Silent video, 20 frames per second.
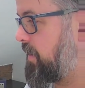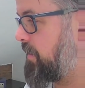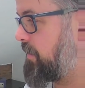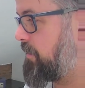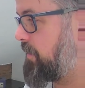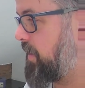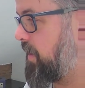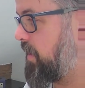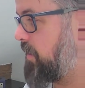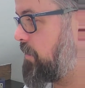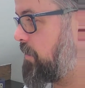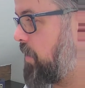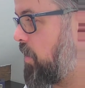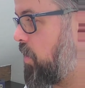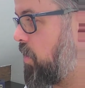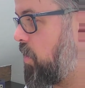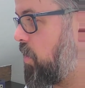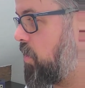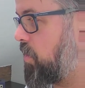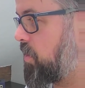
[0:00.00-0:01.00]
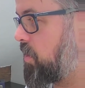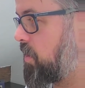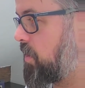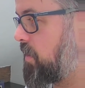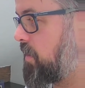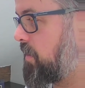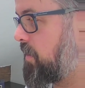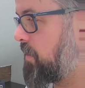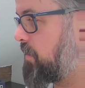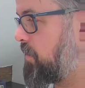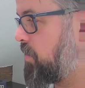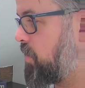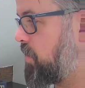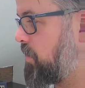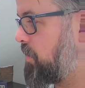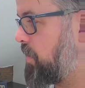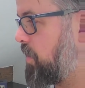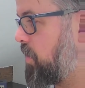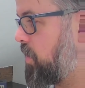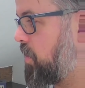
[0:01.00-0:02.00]
Build a port. Let's put
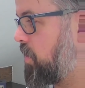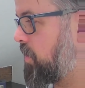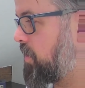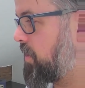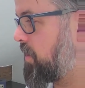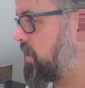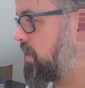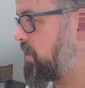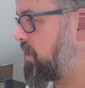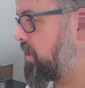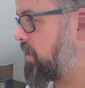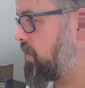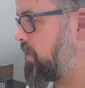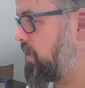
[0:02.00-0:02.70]
a port in, shall we?